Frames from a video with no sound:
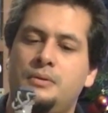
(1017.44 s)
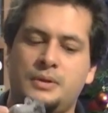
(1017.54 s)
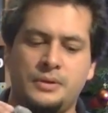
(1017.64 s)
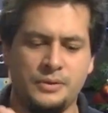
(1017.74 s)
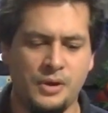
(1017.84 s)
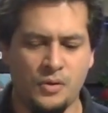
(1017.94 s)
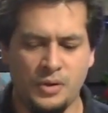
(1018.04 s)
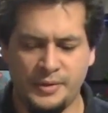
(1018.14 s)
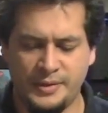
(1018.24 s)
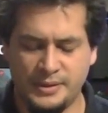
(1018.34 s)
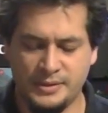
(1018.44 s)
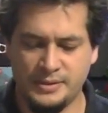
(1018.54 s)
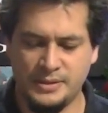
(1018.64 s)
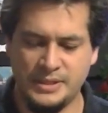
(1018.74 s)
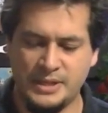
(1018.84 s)
I would call it,
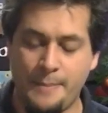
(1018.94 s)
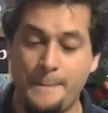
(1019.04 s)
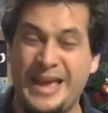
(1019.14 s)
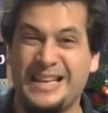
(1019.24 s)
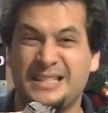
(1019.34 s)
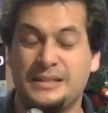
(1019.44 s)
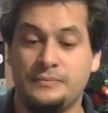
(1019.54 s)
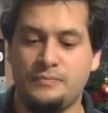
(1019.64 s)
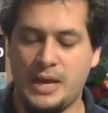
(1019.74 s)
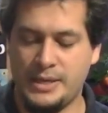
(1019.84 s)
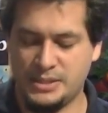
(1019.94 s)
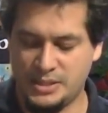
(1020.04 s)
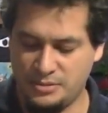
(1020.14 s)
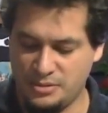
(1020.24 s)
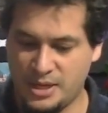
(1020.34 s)
these are mechs, and
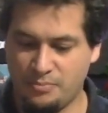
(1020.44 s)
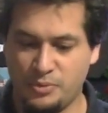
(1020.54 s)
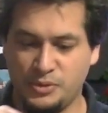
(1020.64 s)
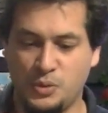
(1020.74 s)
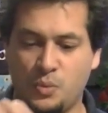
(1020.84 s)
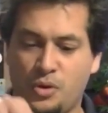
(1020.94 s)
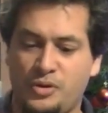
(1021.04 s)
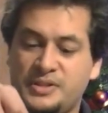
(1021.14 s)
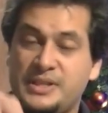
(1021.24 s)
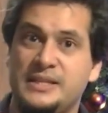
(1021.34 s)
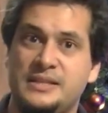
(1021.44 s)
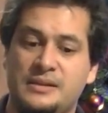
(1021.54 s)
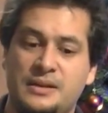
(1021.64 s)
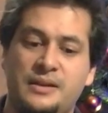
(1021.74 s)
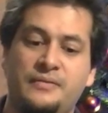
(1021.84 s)
so you can put your workers
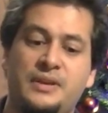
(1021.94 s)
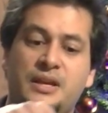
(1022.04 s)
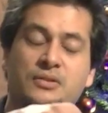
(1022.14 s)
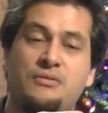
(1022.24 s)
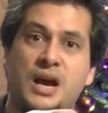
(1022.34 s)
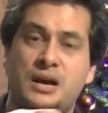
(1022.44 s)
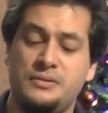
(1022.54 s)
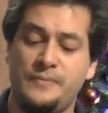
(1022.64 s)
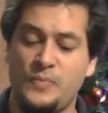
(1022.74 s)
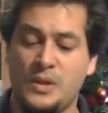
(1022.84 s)
inside if they go out.